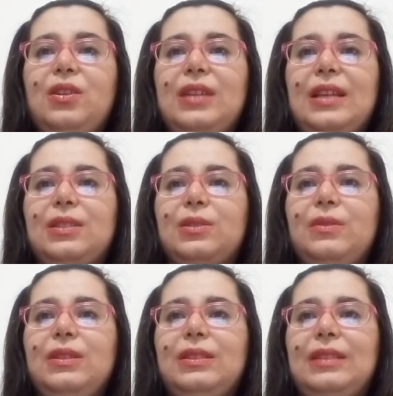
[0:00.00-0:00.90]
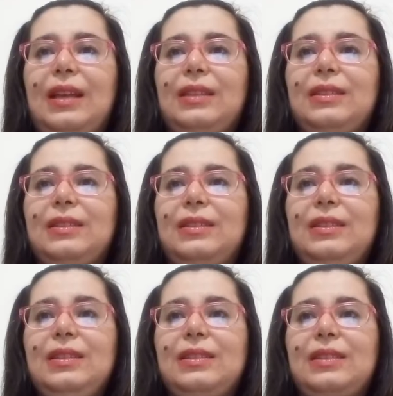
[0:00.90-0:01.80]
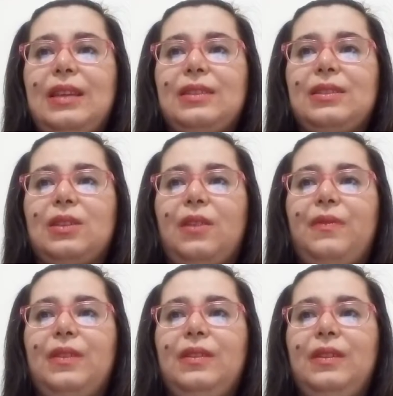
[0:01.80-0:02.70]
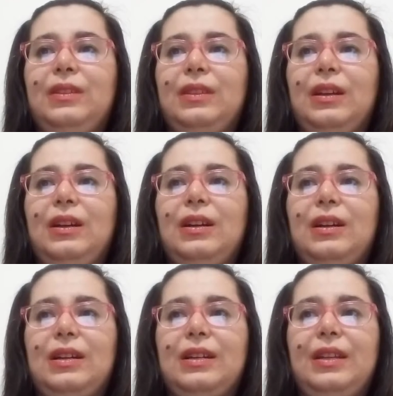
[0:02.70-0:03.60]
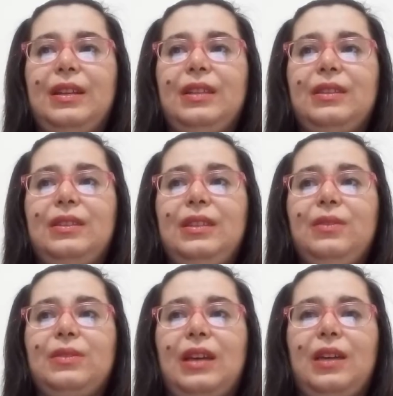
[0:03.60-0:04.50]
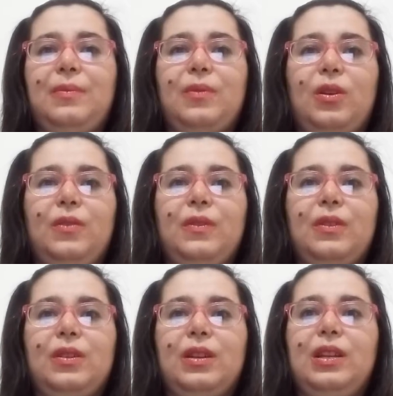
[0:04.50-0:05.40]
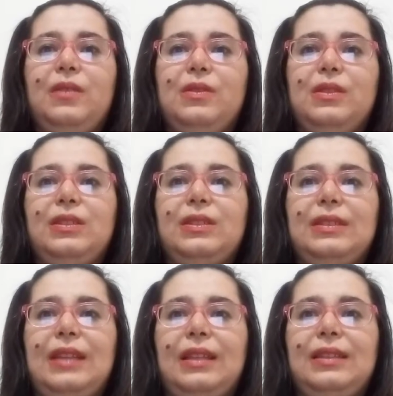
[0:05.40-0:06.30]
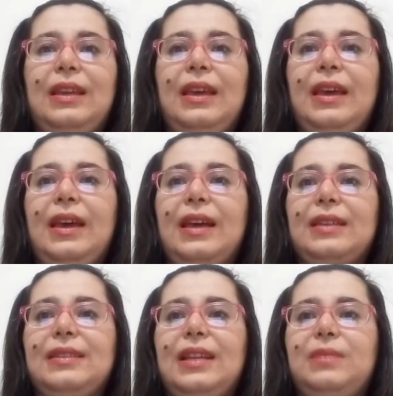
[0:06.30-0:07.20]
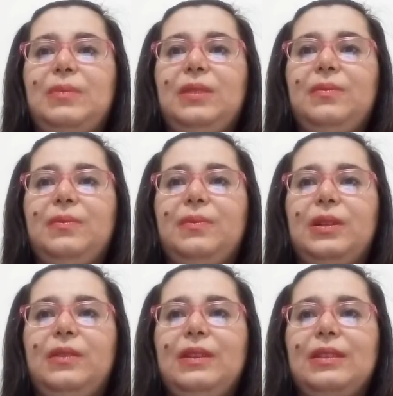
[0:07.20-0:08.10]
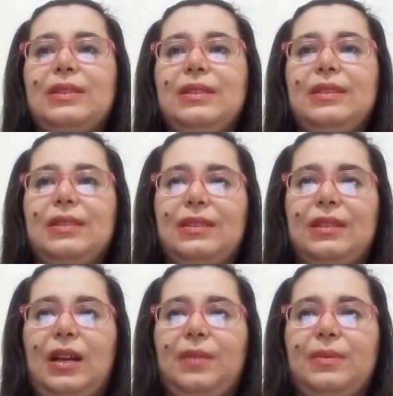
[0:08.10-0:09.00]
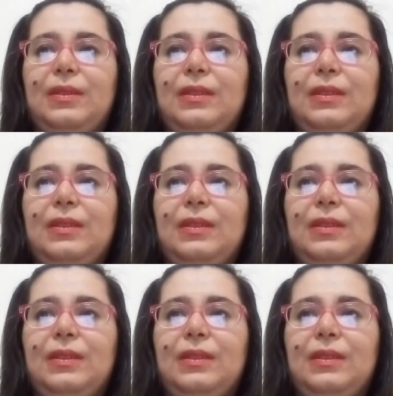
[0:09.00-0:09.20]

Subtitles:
has revealed that these cases of pneumonia are a net new type of coronavirus that has not been previously described.